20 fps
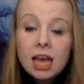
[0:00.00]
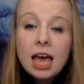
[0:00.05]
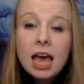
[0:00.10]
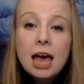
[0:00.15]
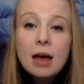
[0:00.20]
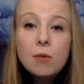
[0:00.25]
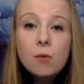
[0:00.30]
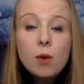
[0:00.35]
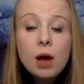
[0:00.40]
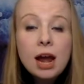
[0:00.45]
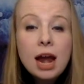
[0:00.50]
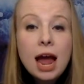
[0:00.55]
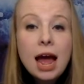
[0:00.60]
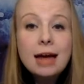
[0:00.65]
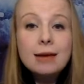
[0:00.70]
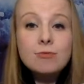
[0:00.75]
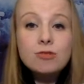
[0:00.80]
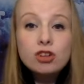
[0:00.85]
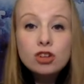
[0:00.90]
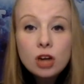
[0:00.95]
and when
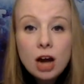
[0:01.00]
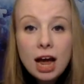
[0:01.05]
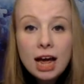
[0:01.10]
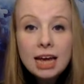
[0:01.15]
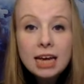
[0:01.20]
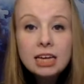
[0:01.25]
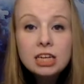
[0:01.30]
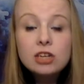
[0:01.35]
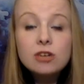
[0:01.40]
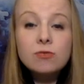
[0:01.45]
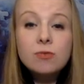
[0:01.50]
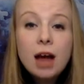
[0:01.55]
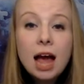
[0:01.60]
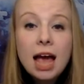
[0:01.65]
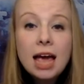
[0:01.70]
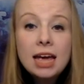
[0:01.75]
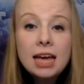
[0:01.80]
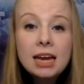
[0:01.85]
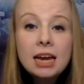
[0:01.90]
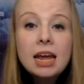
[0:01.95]
I'm trying to
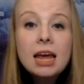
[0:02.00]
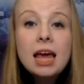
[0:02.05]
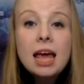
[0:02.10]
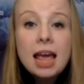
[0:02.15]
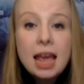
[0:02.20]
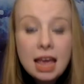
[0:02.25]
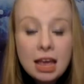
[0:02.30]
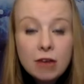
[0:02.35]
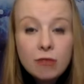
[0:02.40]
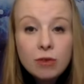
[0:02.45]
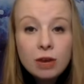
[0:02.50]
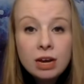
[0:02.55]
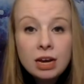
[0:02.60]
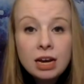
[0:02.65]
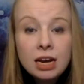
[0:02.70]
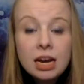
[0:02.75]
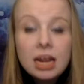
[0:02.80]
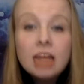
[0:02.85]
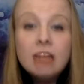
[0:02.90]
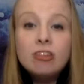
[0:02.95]
write
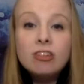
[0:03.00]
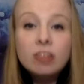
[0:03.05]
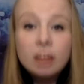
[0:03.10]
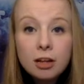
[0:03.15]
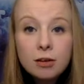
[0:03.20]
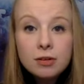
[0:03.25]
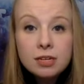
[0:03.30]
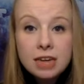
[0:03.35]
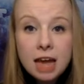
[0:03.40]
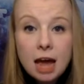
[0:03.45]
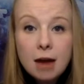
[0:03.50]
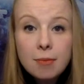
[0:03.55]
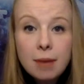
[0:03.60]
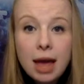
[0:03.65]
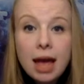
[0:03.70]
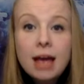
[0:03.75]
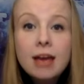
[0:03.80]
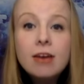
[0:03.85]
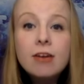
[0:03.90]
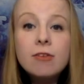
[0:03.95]
handwritten, it slows down
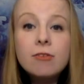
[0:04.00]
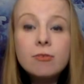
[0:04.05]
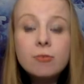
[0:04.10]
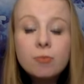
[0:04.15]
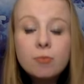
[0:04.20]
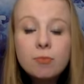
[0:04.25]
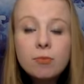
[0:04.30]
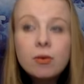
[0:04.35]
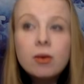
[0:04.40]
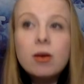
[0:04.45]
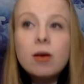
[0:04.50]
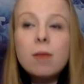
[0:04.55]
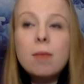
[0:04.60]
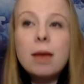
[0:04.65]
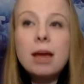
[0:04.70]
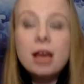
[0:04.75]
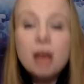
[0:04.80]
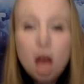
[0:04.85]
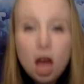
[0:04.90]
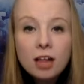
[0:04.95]

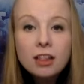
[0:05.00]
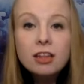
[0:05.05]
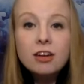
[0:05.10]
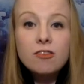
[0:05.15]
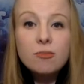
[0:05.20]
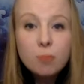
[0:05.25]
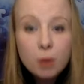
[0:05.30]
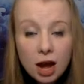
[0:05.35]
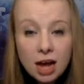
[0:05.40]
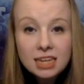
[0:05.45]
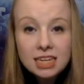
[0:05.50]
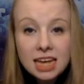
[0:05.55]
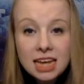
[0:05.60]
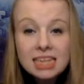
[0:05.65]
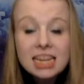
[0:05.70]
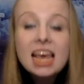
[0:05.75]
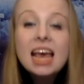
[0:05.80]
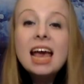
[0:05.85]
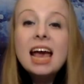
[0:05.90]
my cognitive process,